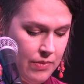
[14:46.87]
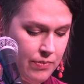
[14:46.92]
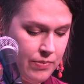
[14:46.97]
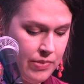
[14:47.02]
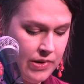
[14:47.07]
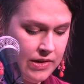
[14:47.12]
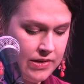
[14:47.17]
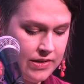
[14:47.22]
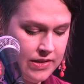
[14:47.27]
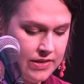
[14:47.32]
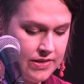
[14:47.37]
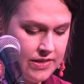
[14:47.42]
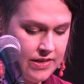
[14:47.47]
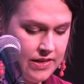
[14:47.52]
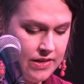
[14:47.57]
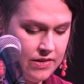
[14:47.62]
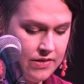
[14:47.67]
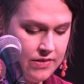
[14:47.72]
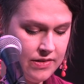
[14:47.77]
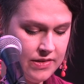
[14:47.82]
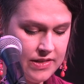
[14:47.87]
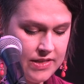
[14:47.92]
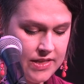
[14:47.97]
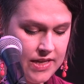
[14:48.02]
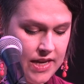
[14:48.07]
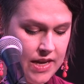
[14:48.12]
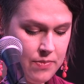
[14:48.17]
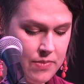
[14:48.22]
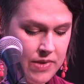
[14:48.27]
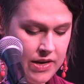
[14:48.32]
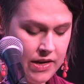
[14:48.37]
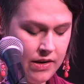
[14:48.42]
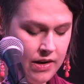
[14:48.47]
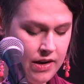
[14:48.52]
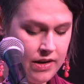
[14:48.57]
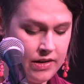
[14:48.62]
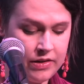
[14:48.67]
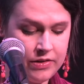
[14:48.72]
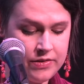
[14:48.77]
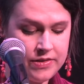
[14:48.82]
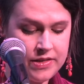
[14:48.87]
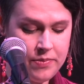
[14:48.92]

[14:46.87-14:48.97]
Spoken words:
Bird considered this statement and could